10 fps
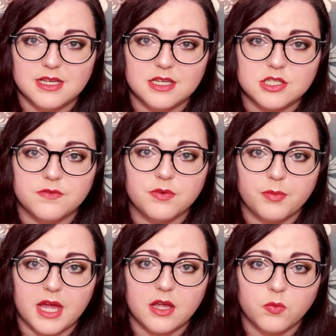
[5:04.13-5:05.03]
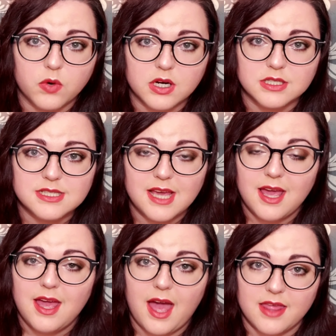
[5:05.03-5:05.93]
condition from getting worse
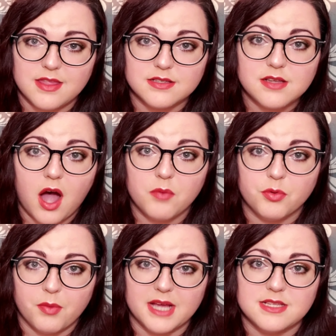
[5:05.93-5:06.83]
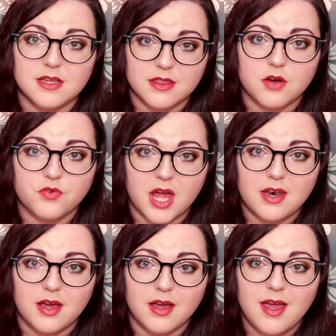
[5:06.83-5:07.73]
and thus compromising their
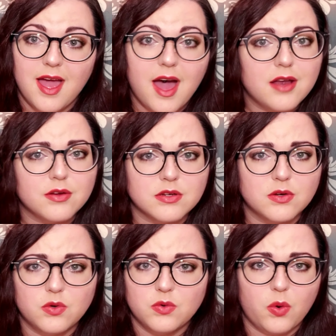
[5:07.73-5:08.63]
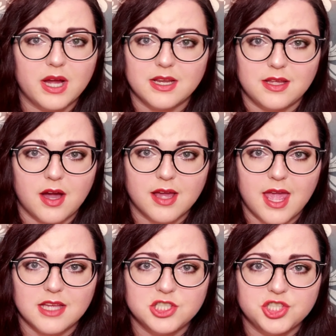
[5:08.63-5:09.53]
retina at quite a young
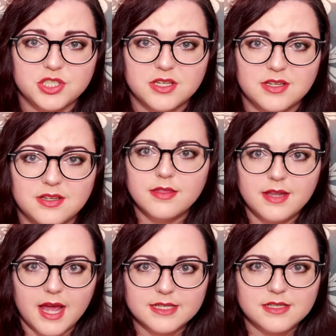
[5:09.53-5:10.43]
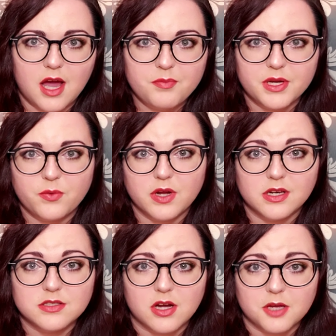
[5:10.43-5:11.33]
age. The next topic we're
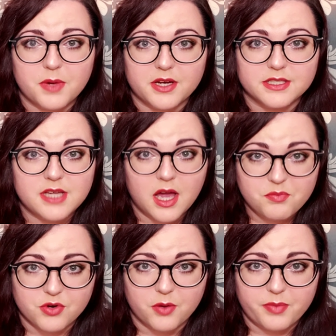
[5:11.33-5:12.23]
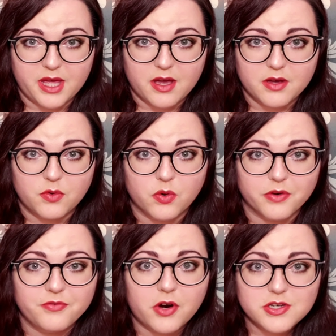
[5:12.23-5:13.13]
going to talk about is hyperopia,
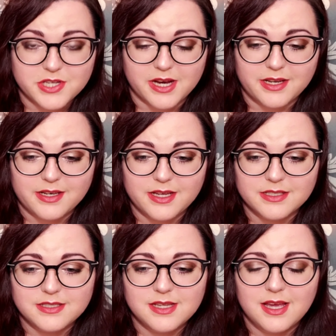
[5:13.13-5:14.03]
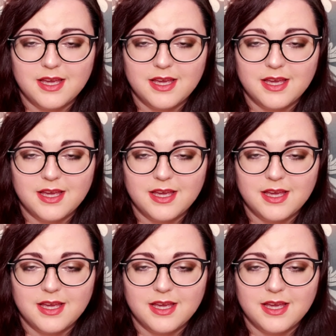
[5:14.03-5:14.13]
or farsightedness.